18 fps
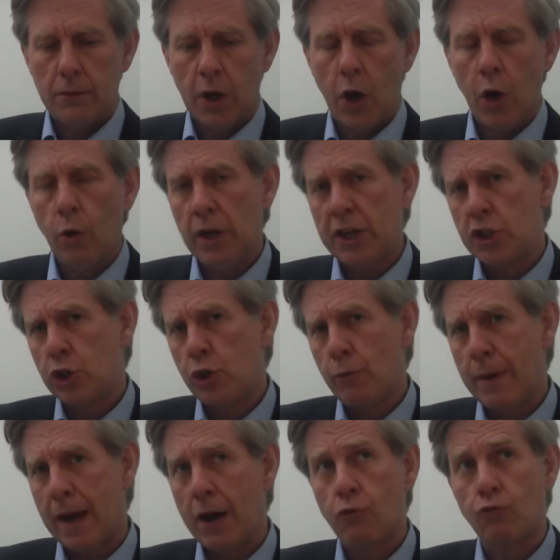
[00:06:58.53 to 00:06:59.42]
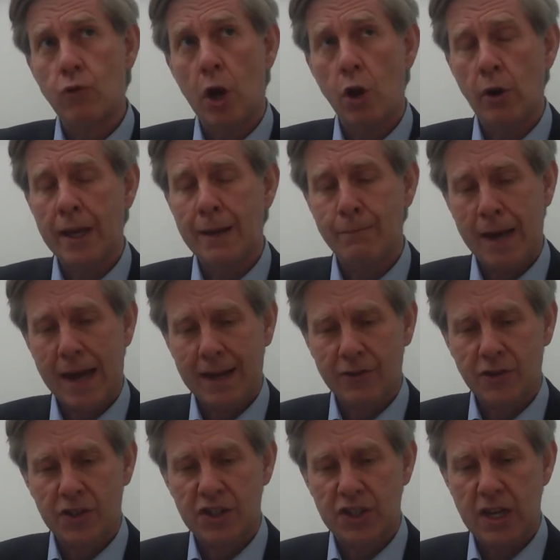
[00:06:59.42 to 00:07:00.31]
The whole issue about rolling
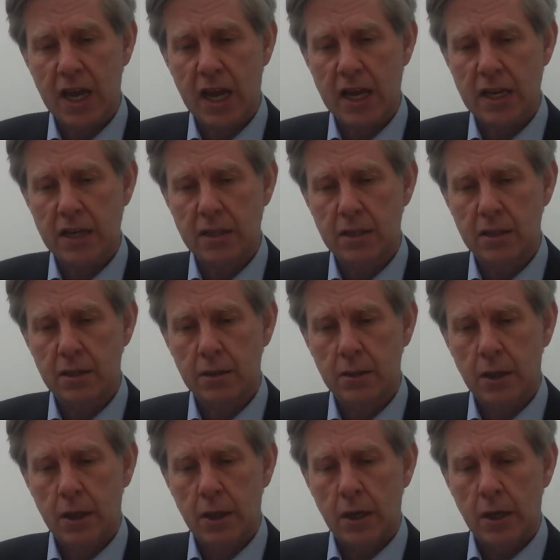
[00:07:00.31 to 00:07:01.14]
back the state